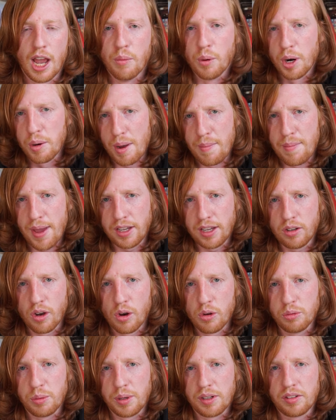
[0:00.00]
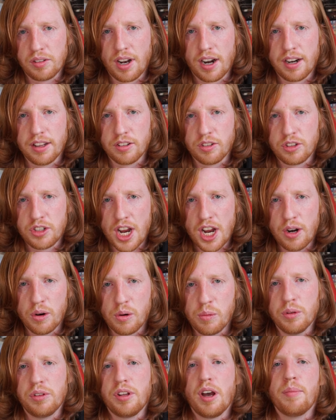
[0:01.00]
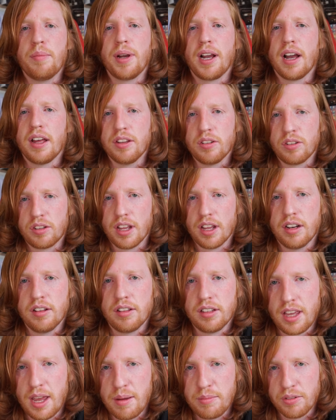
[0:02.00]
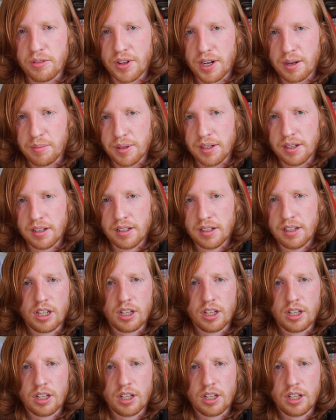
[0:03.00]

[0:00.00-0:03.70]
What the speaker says: And one of my main goals when starting this channel was helping others get into game development.